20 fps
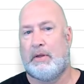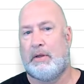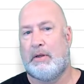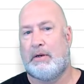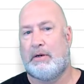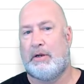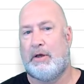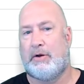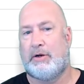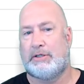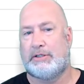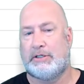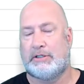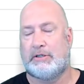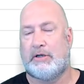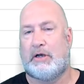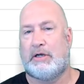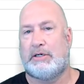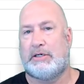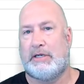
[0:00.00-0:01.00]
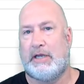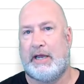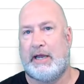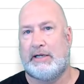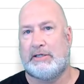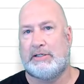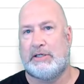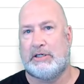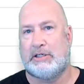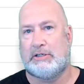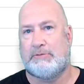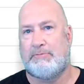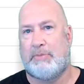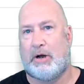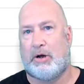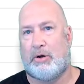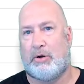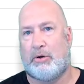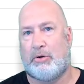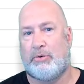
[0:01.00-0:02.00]
Notice it's on text and it's
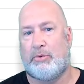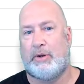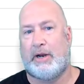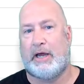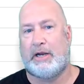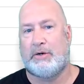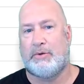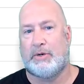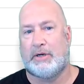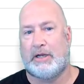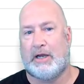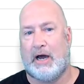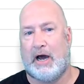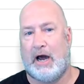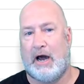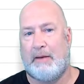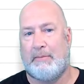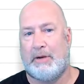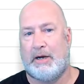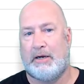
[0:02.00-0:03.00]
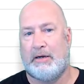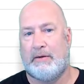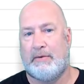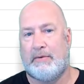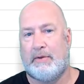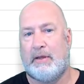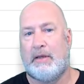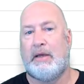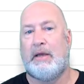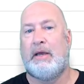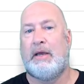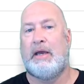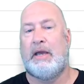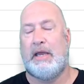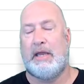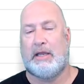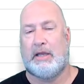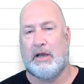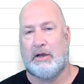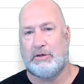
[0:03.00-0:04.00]
bold. When I do a comma,
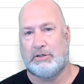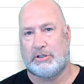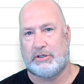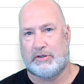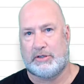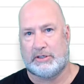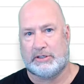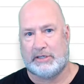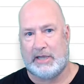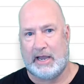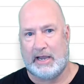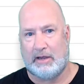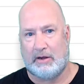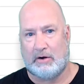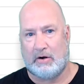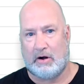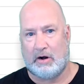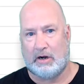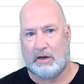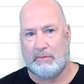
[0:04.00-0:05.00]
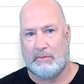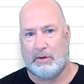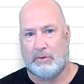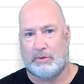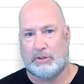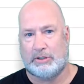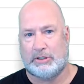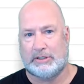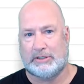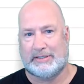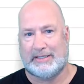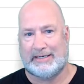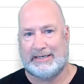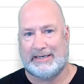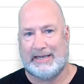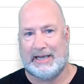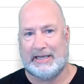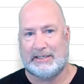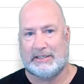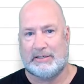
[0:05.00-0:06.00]
it goes to the second argument, which is the
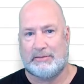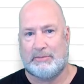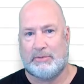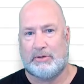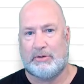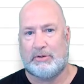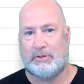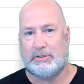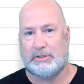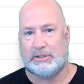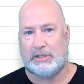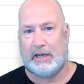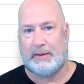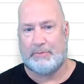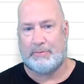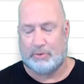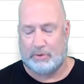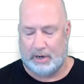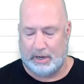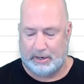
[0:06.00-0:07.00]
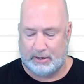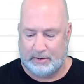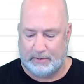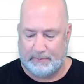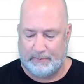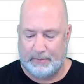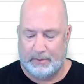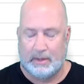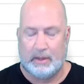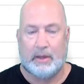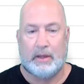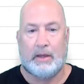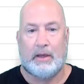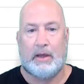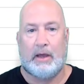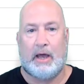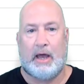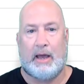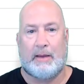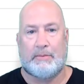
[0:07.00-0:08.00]
decimal separator.
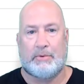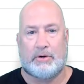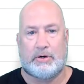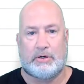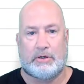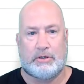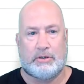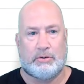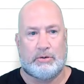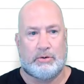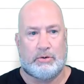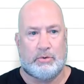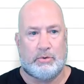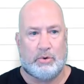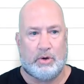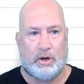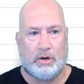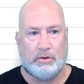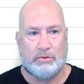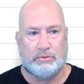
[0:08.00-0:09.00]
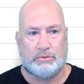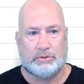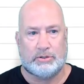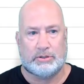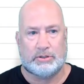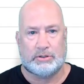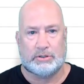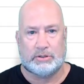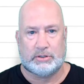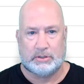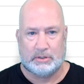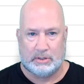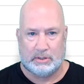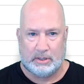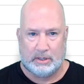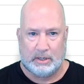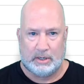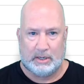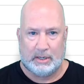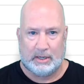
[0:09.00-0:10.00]
I'm going to do quotes,
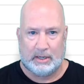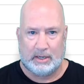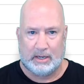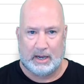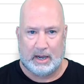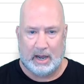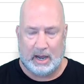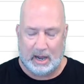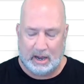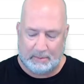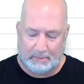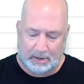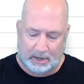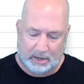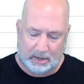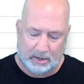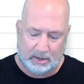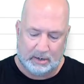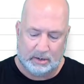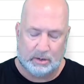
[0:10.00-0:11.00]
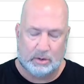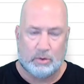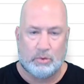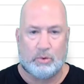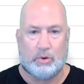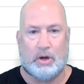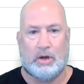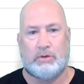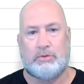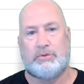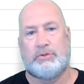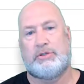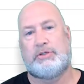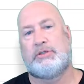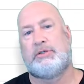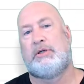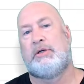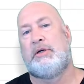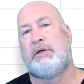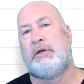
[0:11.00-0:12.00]
comma,
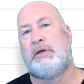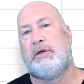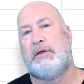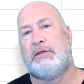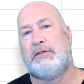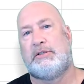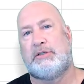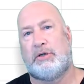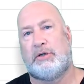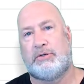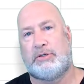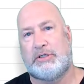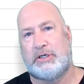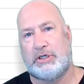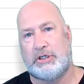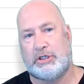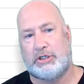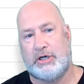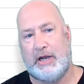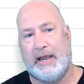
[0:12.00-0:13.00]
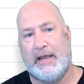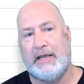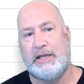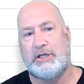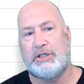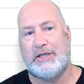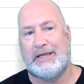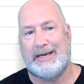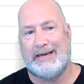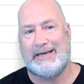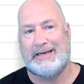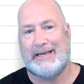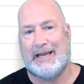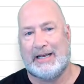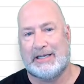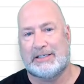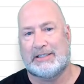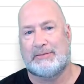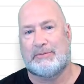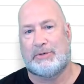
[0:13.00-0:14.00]
quotes. So change any
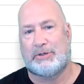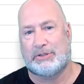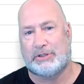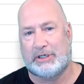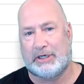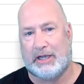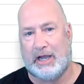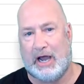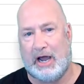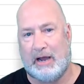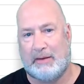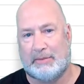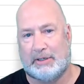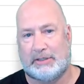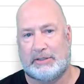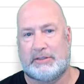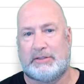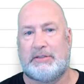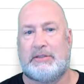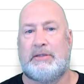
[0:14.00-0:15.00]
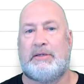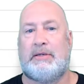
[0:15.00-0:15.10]
decimals to commas.